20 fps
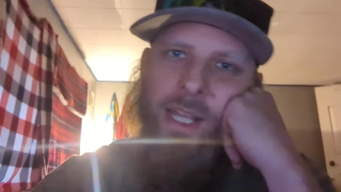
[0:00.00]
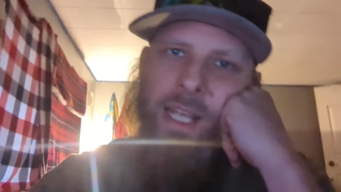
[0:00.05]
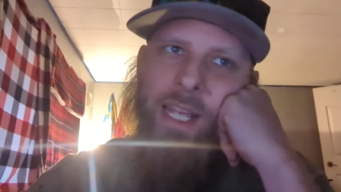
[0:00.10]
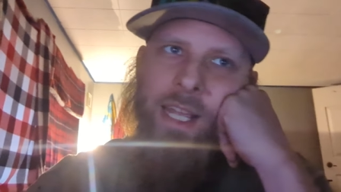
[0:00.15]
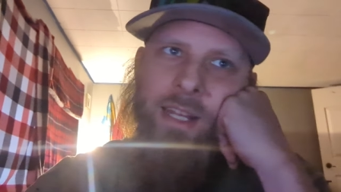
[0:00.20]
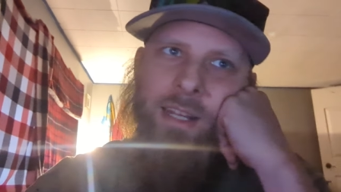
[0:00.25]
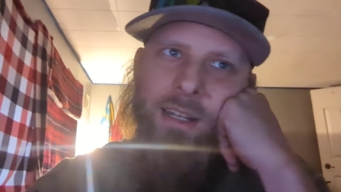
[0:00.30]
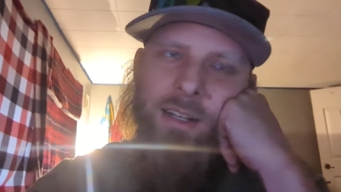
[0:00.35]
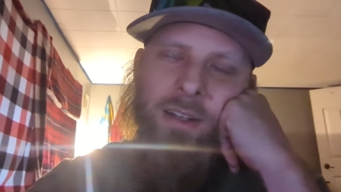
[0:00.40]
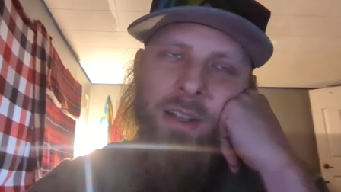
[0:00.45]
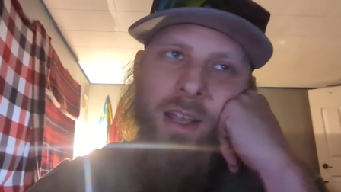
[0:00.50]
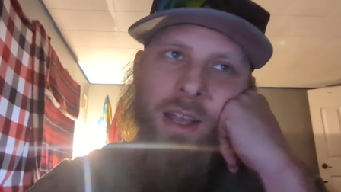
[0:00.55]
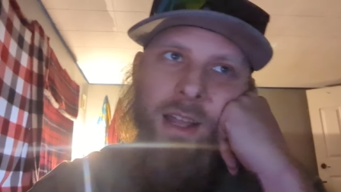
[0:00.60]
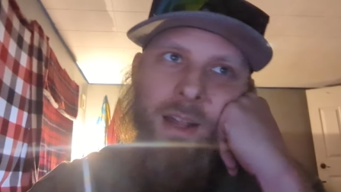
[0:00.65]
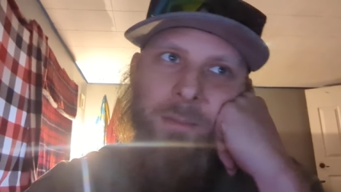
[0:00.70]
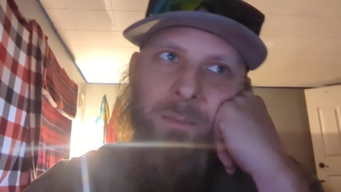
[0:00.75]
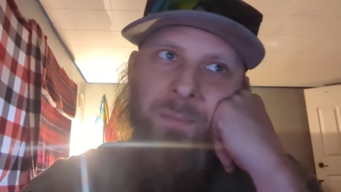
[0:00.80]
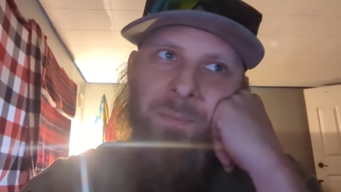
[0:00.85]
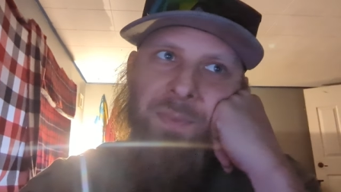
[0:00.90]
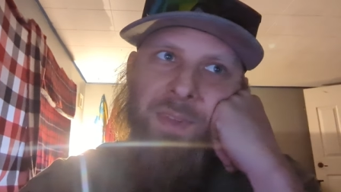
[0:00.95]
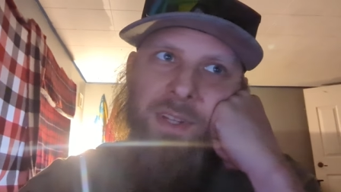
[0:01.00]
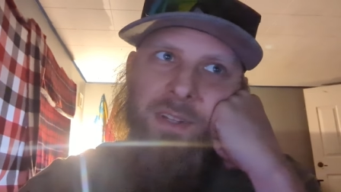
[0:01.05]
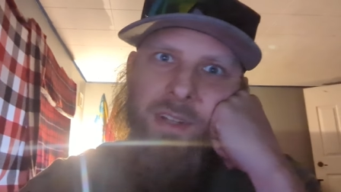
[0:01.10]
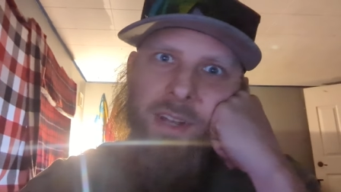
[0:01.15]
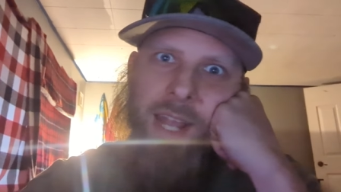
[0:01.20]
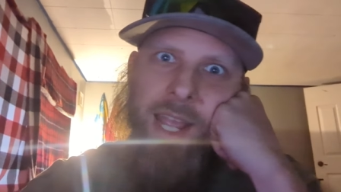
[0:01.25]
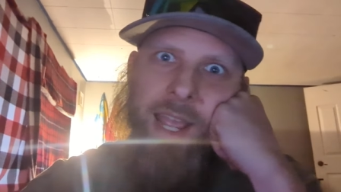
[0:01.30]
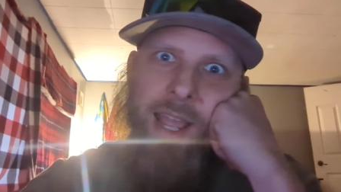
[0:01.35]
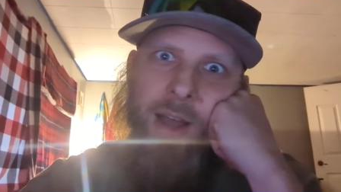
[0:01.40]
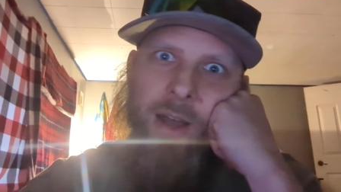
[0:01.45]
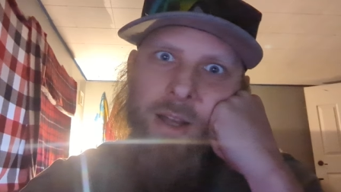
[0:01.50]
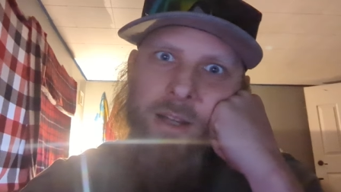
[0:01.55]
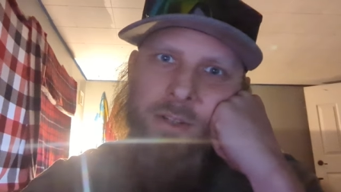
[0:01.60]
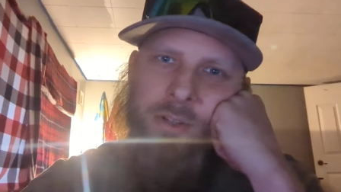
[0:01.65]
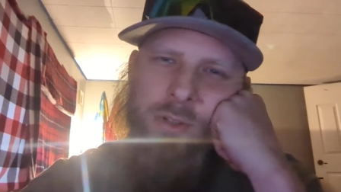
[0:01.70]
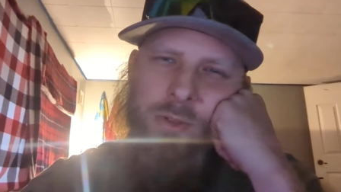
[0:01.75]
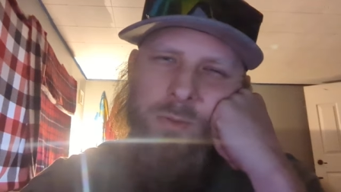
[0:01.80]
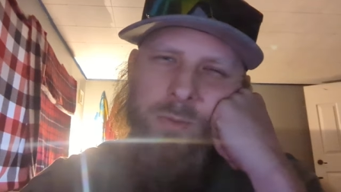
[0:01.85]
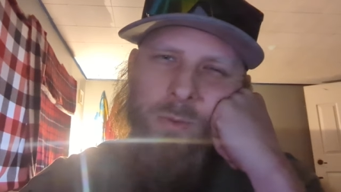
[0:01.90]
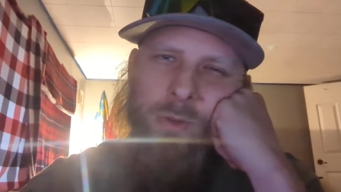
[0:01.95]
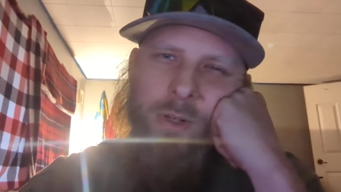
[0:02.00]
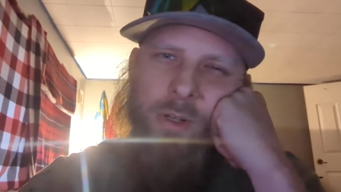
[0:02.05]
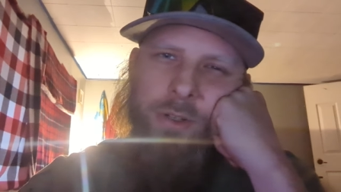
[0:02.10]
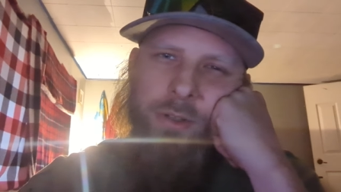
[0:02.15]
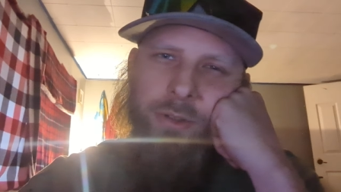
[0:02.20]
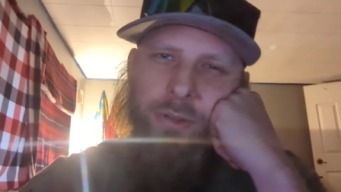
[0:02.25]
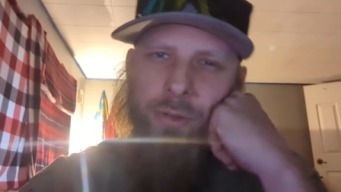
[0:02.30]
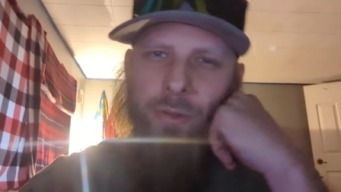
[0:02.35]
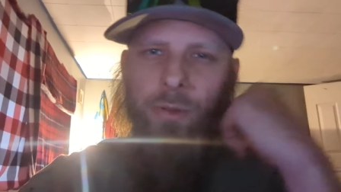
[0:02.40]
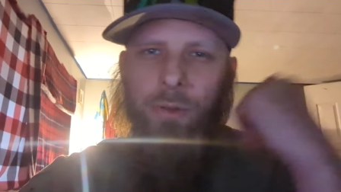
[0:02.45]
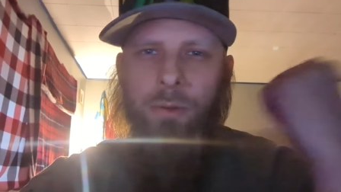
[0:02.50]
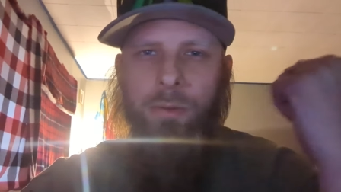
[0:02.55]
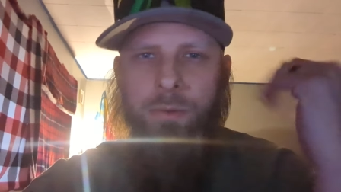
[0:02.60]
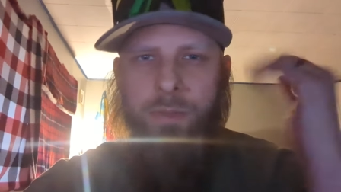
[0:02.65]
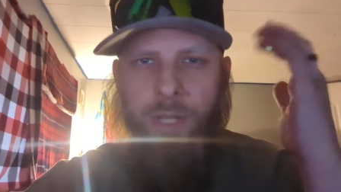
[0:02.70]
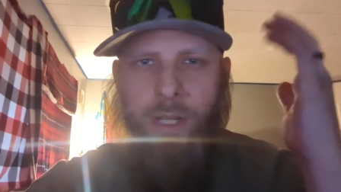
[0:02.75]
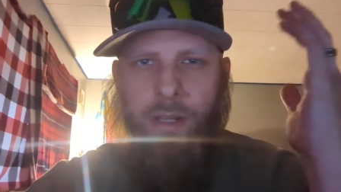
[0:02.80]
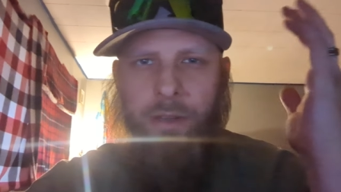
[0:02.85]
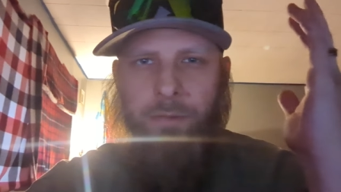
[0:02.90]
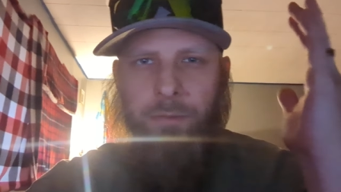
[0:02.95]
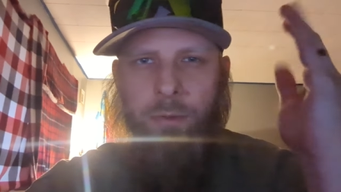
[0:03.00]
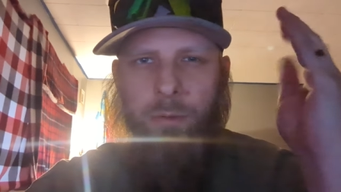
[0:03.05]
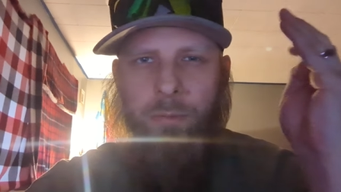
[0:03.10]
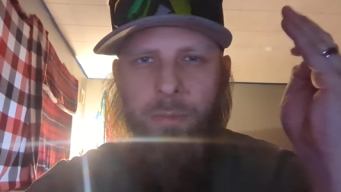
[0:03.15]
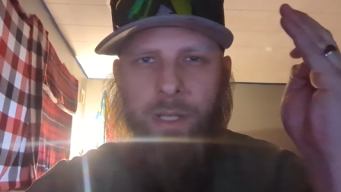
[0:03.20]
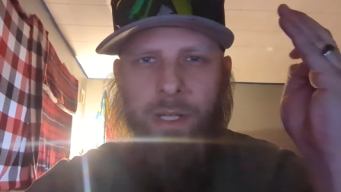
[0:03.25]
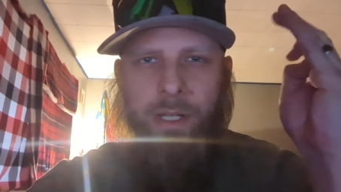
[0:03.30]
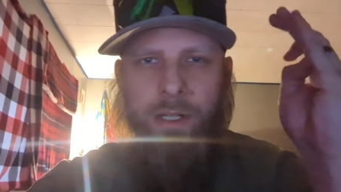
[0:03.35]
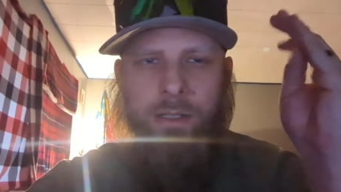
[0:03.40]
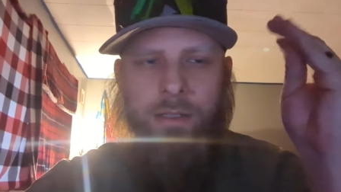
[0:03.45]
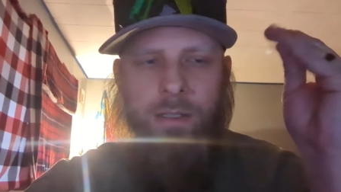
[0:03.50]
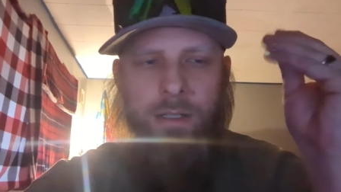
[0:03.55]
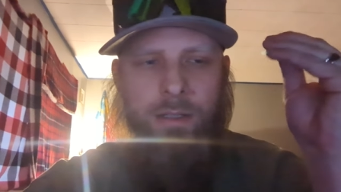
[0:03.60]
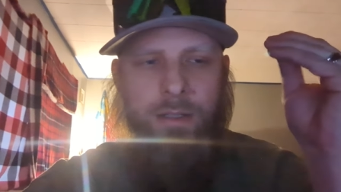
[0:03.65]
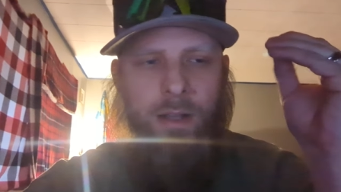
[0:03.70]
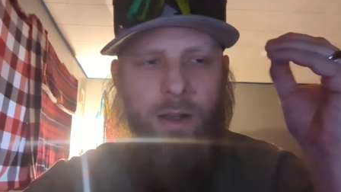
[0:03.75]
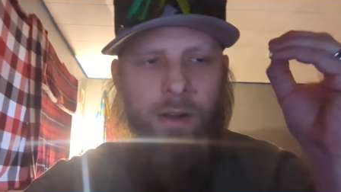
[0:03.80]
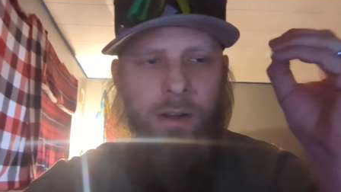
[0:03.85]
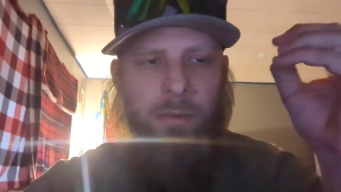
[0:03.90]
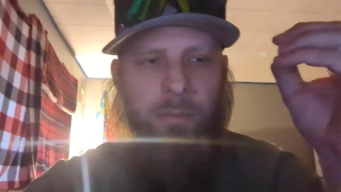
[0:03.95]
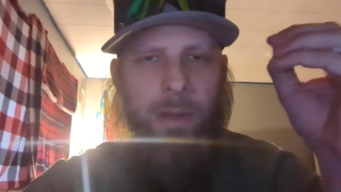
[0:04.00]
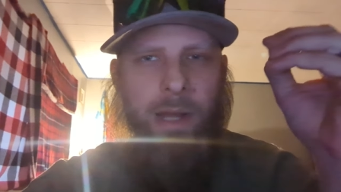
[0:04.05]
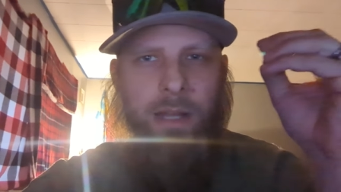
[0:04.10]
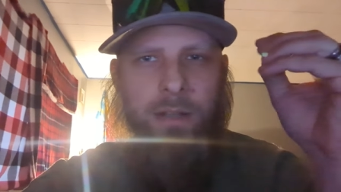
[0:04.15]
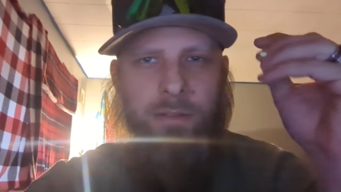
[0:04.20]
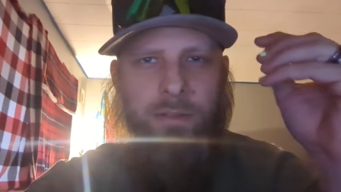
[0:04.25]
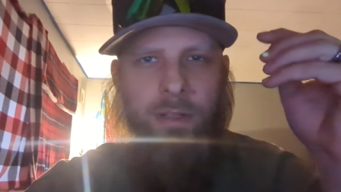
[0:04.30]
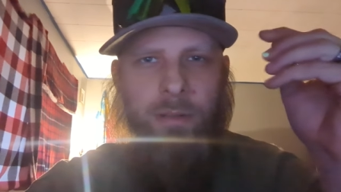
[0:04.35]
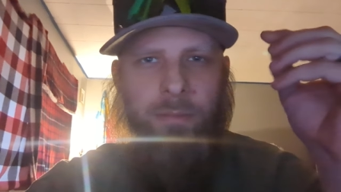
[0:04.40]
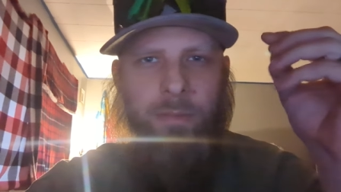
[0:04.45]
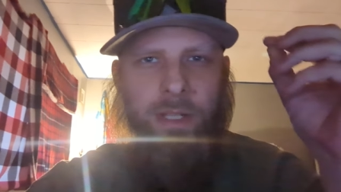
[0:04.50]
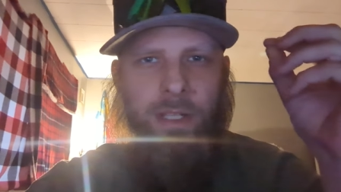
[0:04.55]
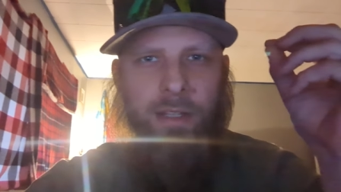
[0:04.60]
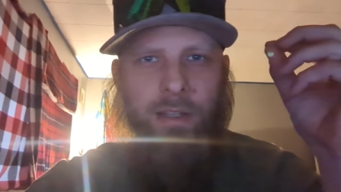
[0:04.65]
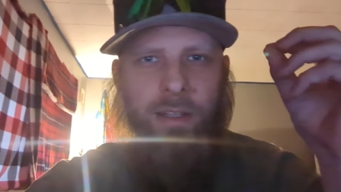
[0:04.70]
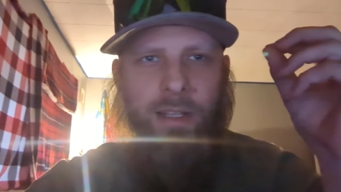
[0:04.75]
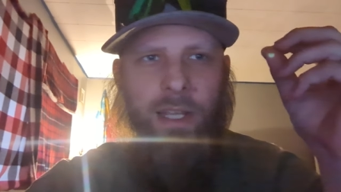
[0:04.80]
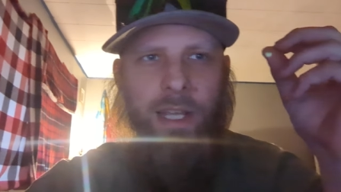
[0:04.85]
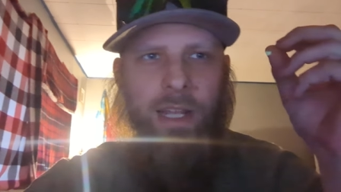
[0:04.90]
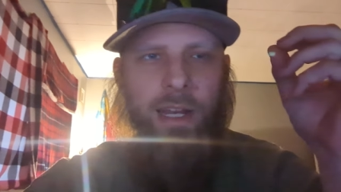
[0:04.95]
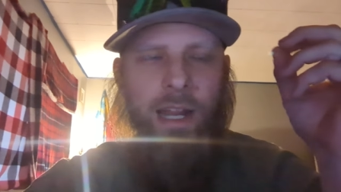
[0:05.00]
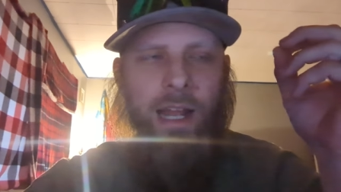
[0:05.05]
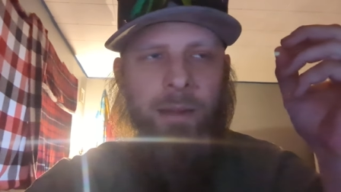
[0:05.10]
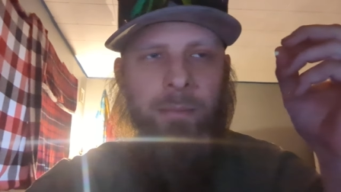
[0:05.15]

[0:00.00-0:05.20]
And today I just wanted to take a few minutes and talk about something that